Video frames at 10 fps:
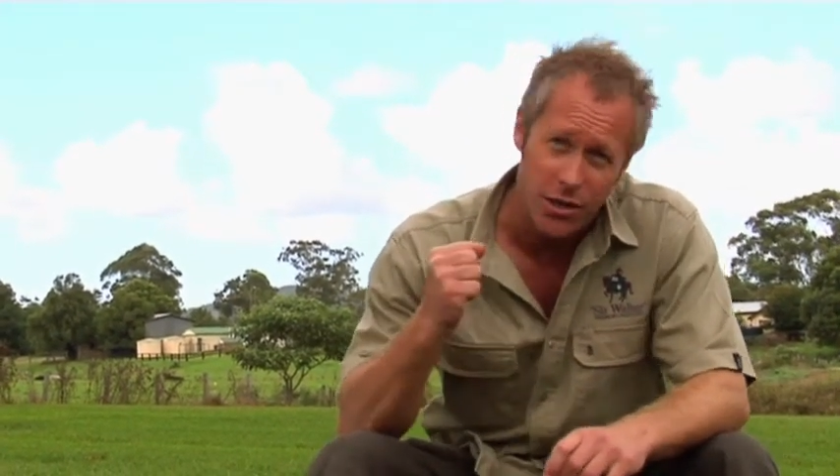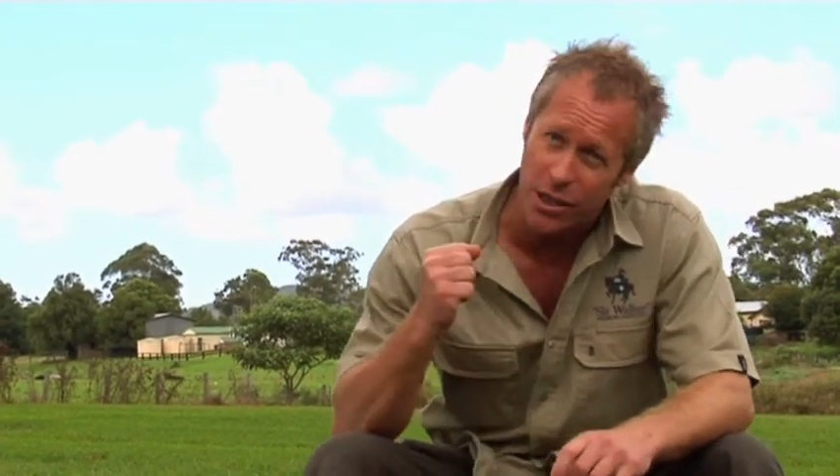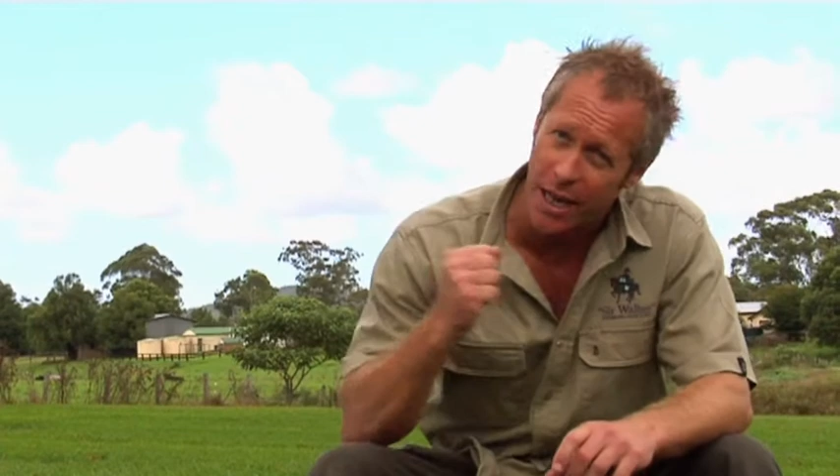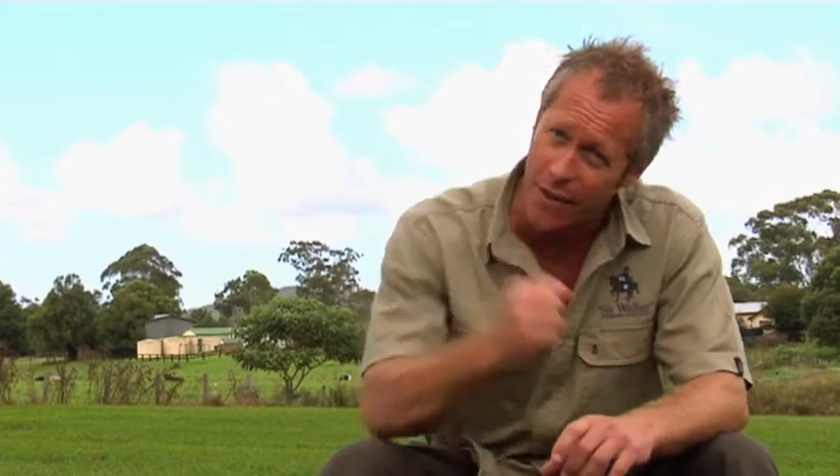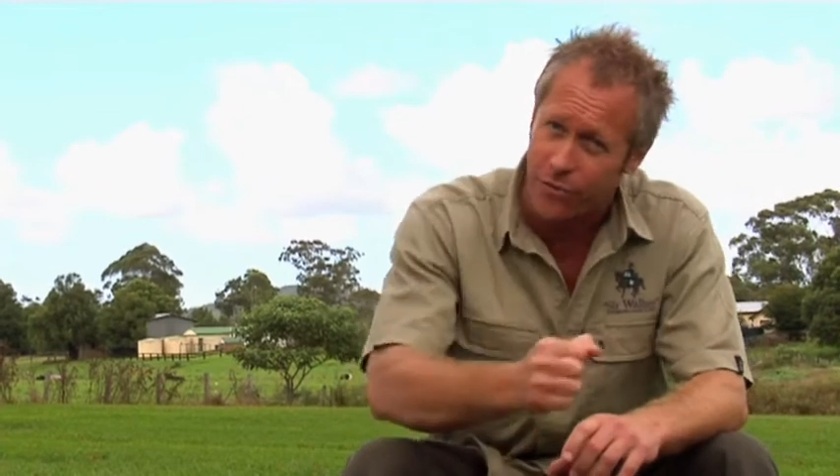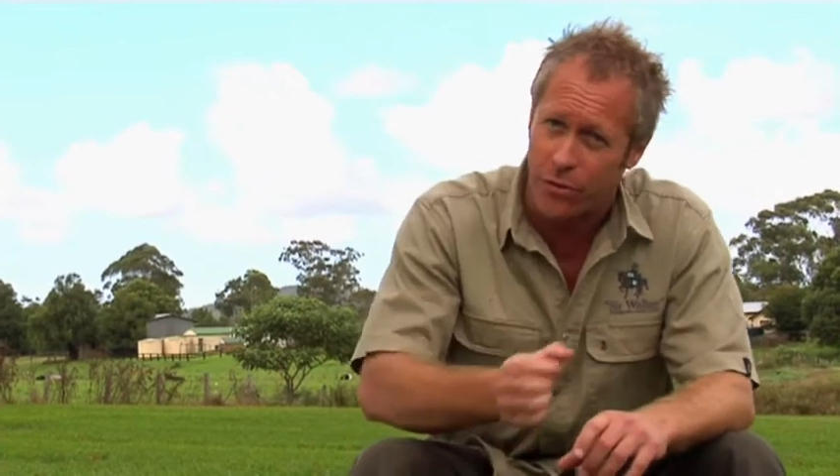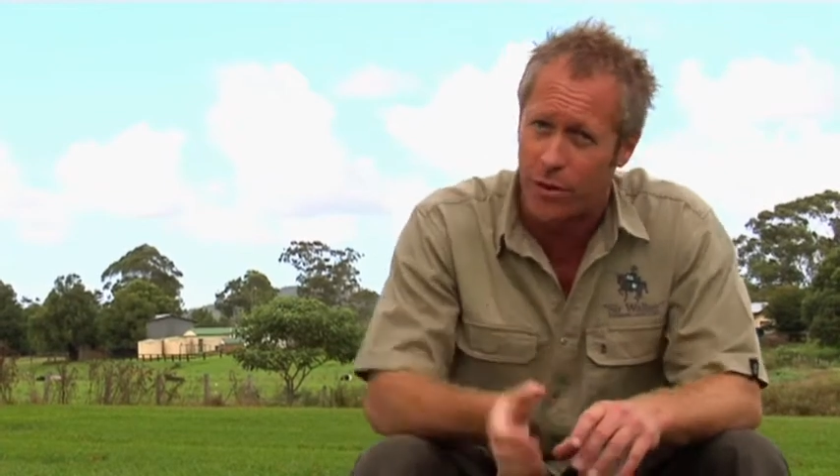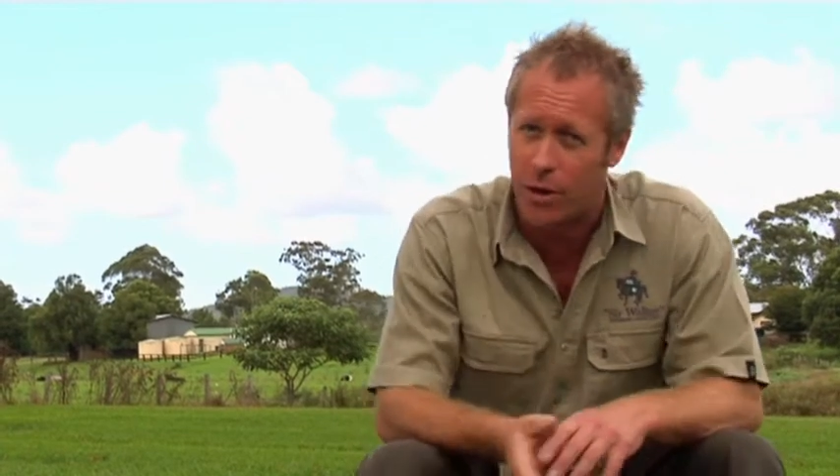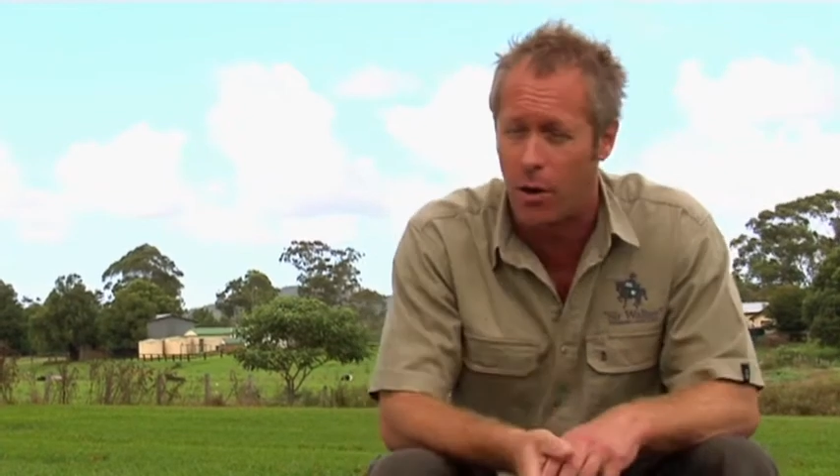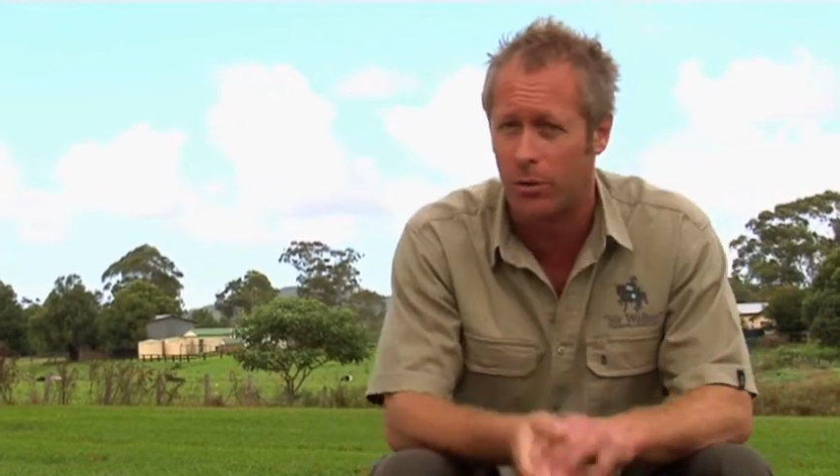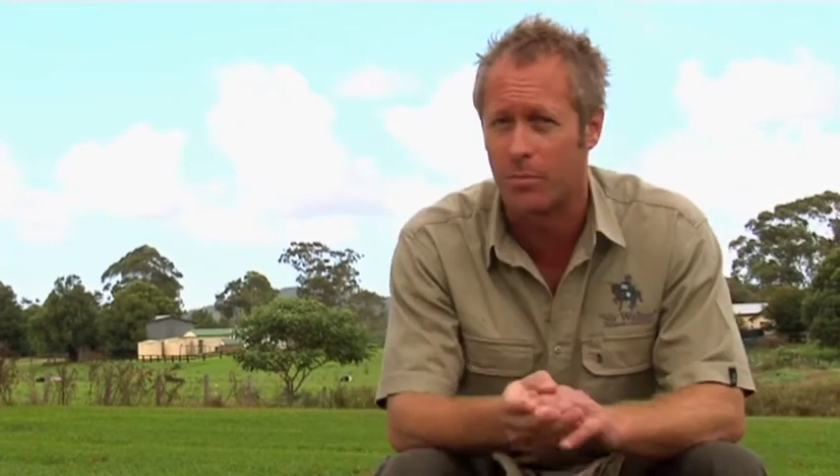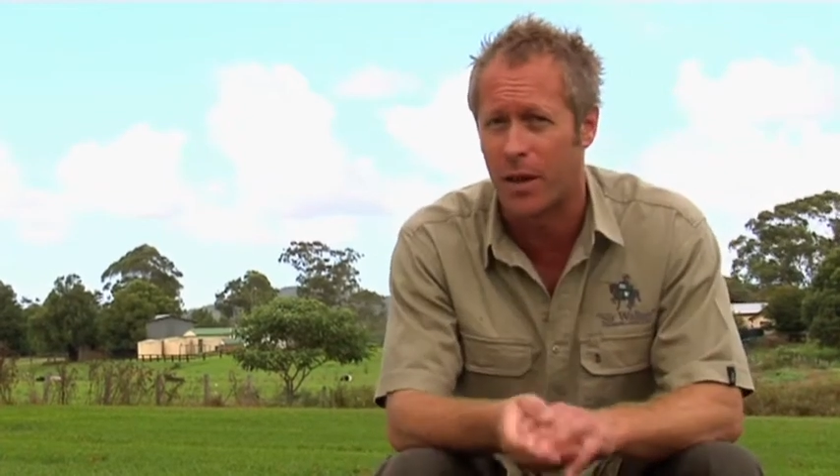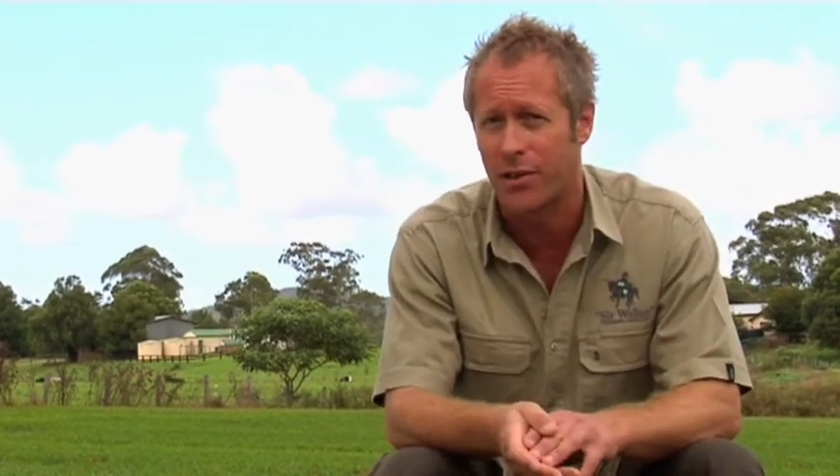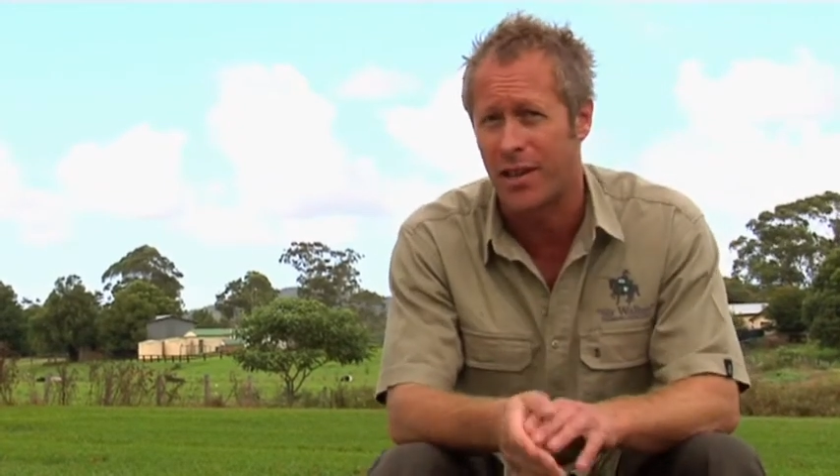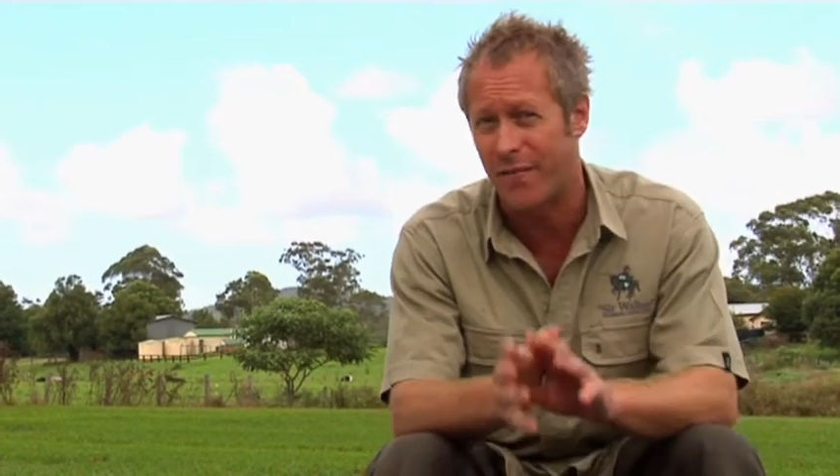to get through the colder months.